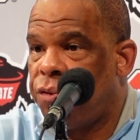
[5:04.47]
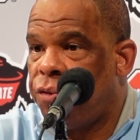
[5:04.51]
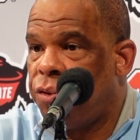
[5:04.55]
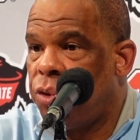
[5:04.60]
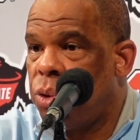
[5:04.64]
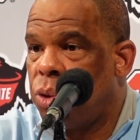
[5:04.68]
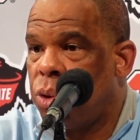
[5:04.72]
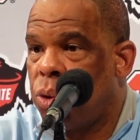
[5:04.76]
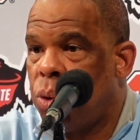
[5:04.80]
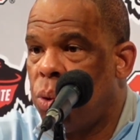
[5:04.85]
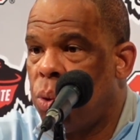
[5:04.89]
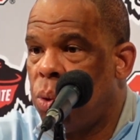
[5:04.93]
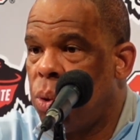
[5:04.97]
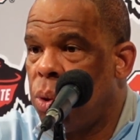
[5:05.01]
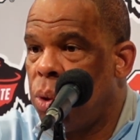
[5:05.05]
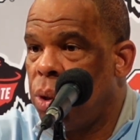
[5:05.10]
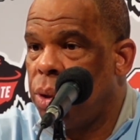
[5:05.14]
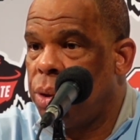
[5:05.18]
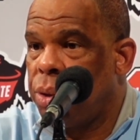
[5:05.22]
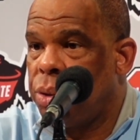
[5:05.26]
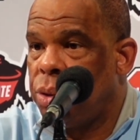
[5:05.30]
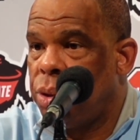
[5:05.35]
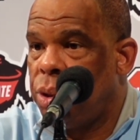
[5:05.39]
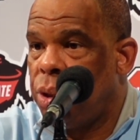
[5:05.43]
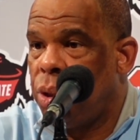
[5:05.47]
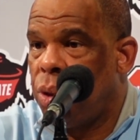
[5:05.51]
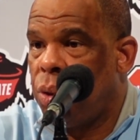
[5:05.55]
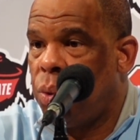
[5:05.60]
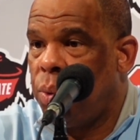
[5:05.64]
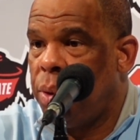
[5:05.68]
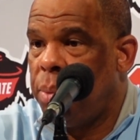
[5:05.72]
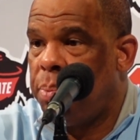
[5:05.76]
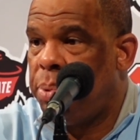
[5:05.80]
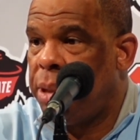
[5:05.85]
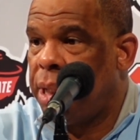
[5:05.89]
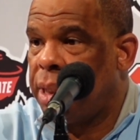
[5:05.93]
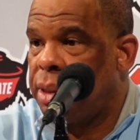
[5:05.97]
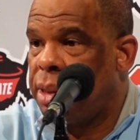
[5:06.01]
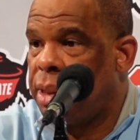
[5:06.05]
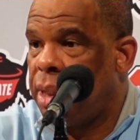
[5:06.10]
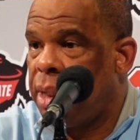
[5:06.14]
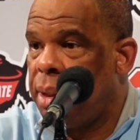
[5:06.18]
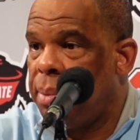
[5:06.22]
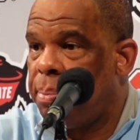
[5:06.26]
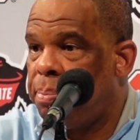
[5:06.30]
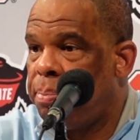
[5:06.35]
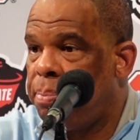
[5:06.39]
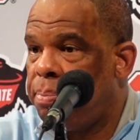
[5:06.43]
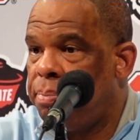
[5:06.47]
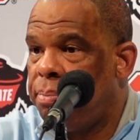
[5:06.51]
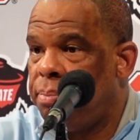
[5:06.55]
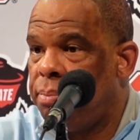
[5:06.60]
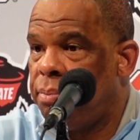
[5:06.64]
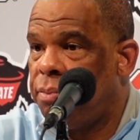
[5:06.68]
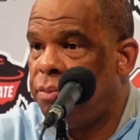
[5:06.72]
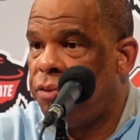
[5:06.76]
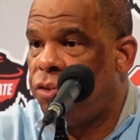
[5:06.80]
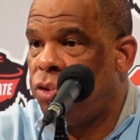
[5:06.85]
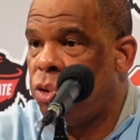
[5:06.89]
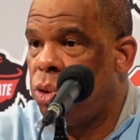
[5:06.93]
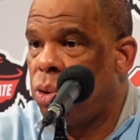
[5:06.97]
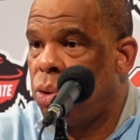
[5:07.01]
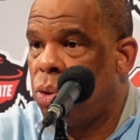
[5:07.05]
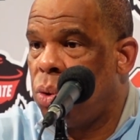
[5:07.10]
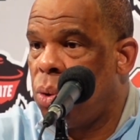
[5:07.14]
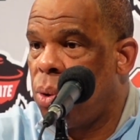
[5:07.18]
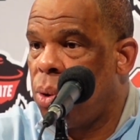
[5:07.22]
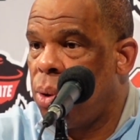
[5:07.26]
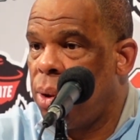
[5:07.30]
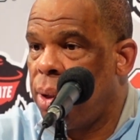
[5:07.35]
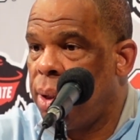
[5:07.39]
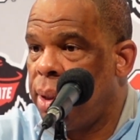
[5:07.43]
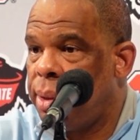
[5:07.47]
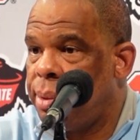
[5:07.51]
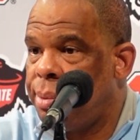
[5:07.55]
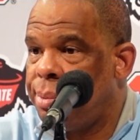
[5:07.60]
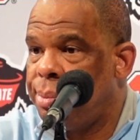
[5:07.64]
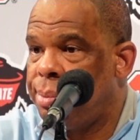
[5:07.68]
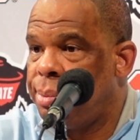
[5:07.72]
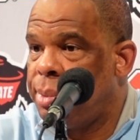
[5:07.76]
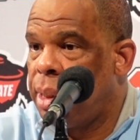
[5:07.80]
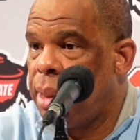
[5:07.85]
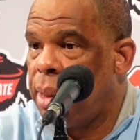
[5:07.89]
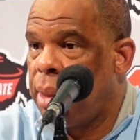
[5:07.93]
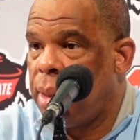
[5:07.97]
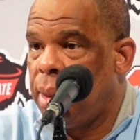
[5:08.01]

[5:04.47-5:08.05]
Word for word: full court. You know, we picked up full court and,